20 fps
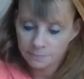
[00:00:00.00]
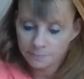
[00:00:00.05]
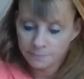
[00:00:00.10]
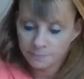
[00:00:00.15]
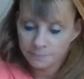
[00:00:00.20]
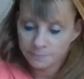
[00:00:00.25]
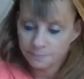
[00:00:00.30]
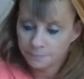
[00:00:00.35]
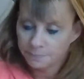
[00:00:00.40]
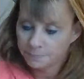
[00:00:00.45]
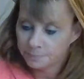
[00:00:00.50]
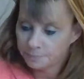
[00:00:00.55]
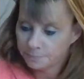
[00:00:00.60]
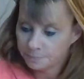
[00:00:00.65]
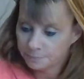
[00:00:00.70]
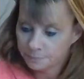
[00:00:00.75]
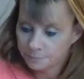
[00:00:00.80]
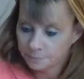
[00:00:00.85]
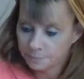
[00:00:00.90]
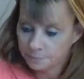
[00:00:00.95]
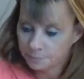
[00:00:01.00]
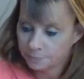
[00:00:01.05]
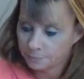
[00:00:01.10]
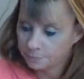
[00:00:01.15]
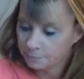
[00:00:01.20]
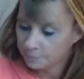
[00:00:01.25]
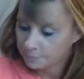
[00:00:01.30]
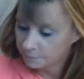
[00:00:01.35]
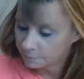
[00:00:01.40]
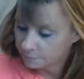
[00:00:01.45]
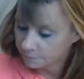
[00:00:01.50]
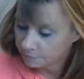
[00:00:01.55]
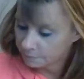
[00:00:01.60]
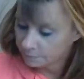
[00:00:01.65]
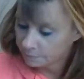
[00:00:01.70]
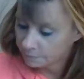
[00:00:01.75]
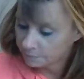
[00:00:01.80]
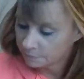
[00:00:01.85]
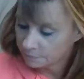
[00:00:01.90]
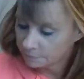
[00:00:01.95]

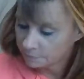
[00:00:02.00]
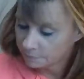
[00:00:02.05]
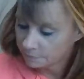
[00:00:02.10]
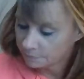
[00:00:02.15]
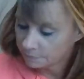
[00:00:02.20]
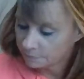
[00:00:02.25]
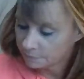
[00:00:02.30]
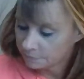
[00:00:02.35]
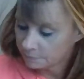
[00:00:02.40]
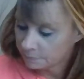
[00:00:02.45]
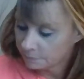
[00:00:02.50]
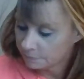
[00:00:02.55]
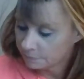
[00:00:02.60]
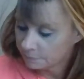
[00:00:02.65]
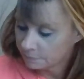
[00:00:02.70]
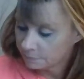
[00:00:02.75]
[no speech]